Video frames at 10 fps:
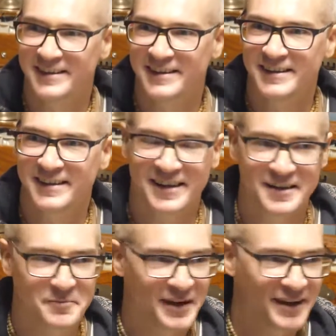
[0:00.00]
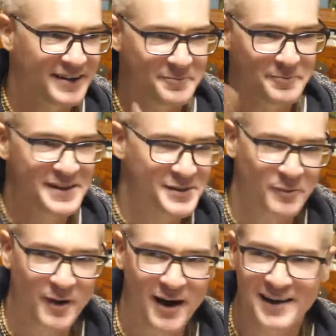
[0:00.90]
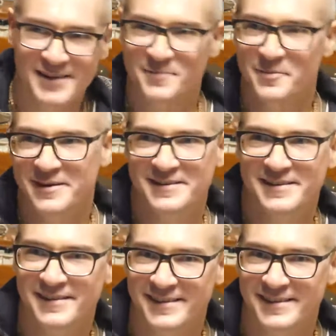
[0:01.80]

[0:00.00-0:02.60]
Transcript: He can buy best wines, best